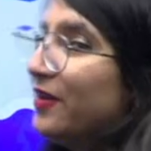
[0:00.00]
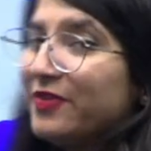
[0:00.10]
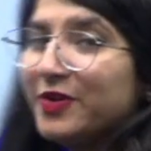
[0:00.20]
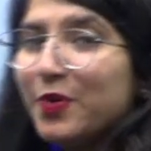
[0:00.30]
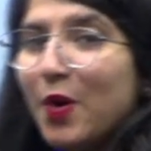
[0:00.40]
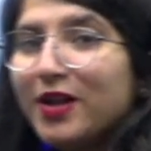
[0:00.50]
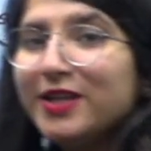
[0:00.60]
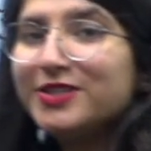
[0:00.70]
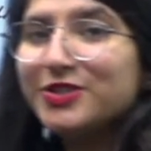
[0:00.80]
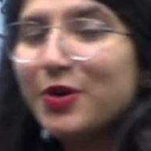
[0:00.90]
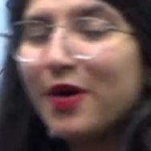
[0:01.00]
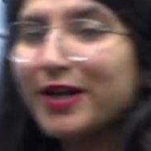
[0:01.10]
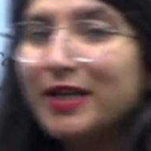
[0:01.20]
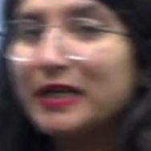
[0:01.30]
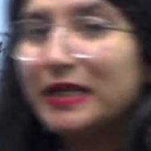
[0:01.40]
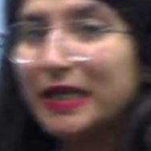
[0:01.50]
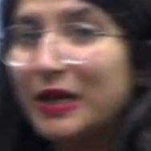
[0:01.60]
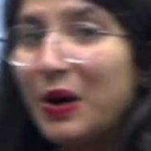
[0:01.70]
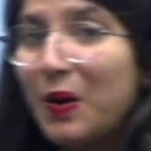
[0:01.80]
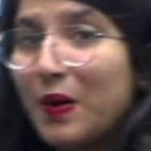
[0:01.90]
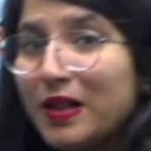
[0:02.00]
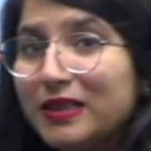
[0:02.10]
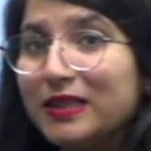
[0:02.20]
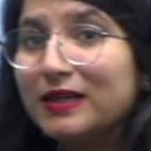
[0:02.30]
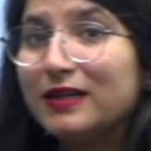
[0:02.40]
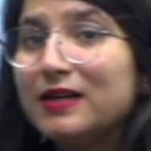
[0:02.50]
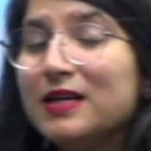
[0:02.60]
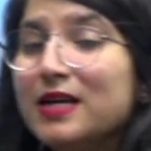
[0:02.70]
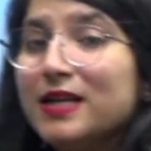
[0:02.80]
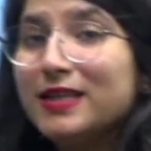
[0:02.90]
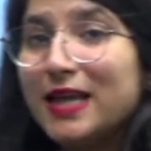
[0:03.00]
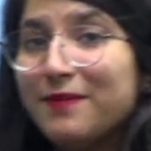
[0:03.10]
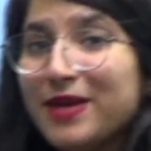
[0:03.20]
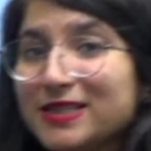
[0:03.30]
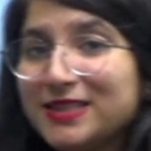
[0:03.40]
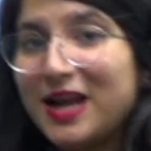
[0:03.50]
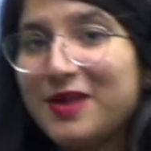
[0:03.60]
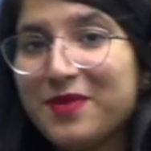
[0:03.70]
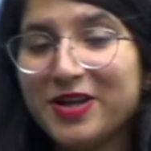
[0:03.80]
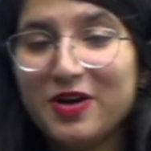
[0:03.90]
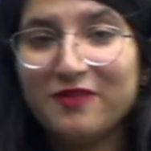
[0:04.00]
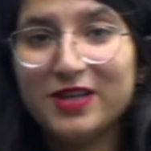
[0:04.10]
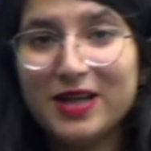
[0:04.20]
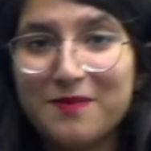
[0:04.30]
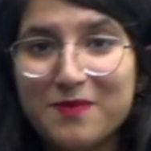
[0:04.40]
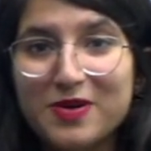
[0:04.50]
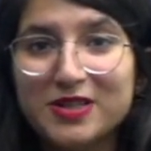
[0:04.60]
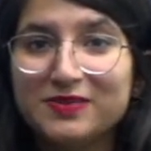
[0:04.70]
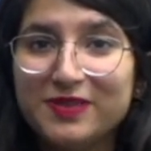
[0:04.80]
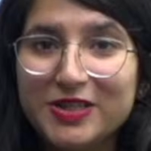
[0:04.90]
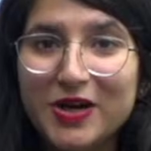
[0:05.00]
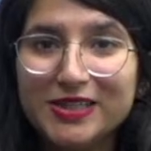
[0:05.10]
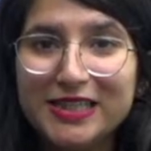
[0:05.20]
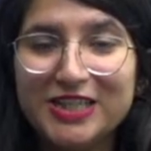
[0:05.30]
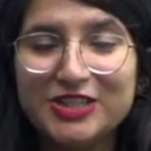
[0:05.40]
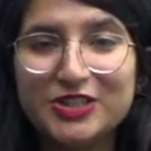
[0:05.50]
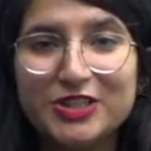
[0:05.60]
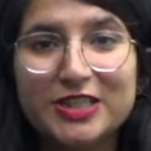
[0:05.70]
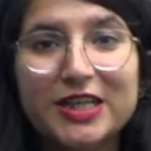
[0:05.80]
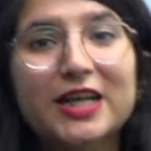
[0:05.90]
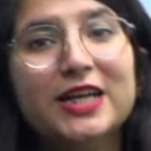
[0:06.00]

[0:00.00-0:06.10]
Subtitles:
you all enjoyed learning all the naming ceremony of the numbers with your teacher,